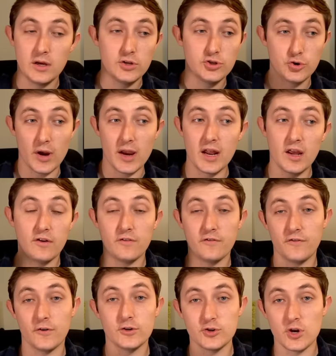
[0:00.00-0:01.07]
trading
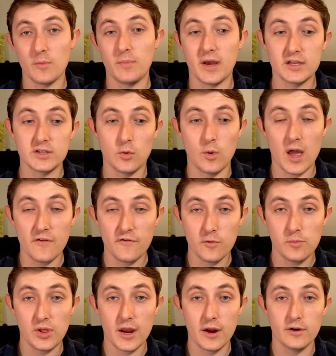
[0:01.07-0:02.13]
first round picks away for
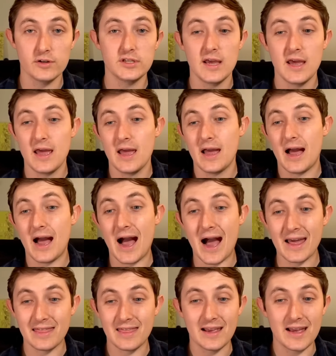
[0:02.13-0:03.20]
players,
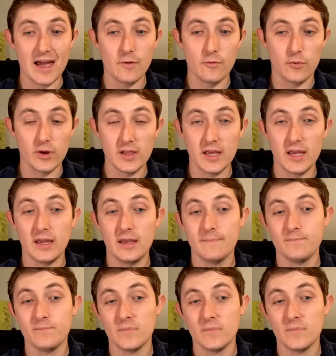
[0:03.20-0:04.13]
I think I really